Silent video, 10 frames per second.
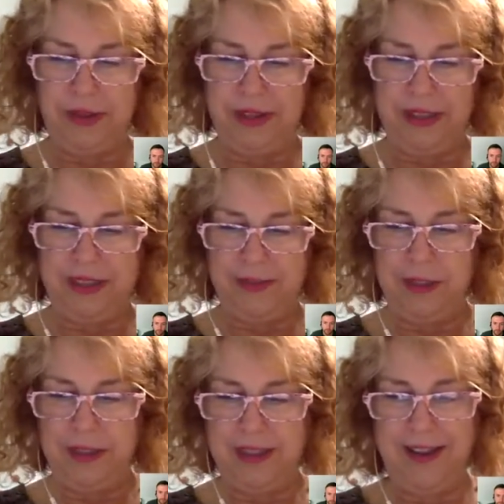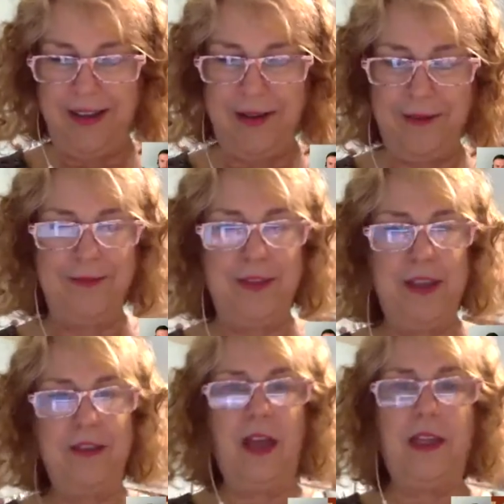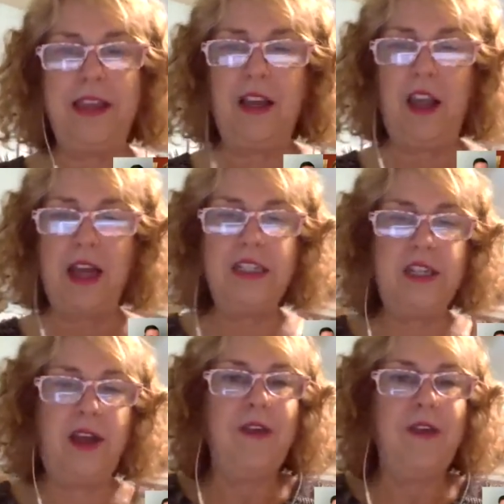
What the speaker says: because I think a lot of stuff,